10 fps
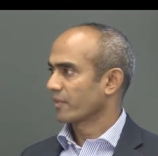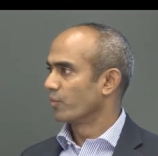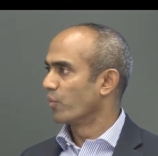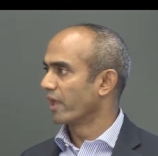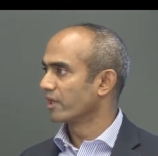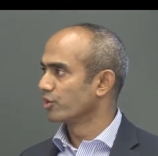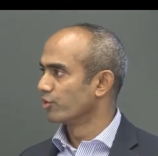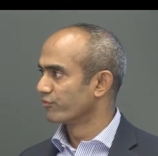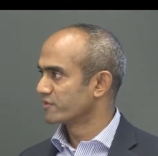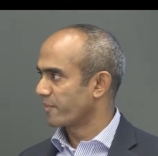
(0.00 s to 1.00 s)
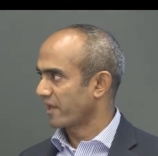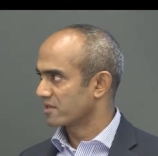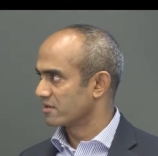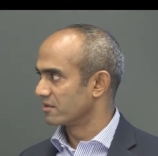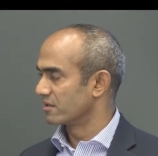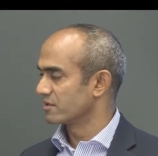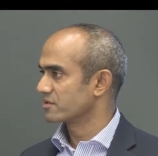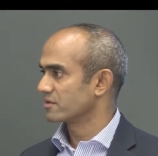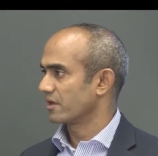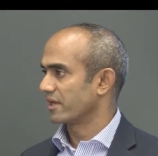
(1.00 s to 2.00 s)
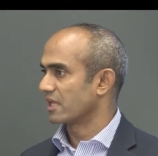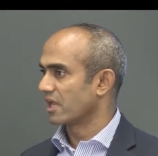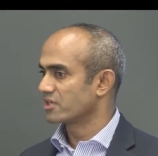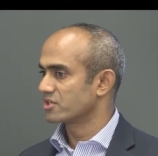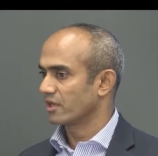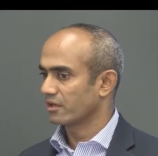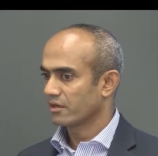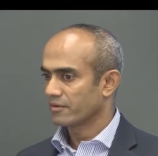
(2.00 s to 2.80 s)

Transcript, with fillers: when you've spent years engaging